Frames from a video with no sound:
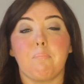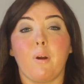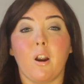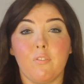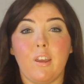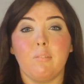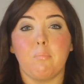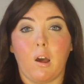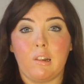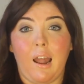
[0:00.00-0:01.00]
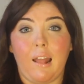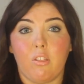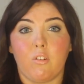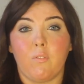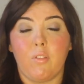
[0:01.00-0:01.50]
A perfect model
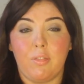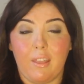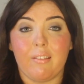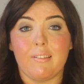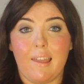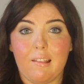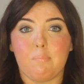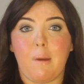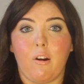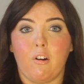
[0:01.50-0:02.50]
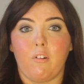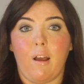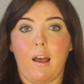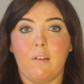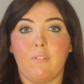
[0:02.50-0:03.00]
answer for this next
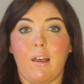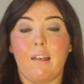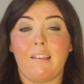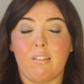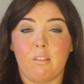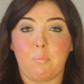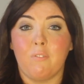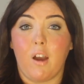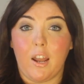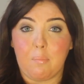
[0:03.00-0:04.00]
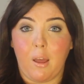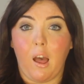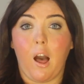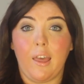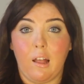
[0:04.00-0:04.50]
paragraph, as provided
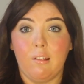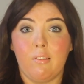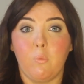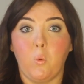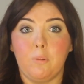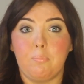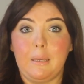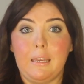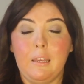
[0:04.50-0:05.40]
by IELTS, would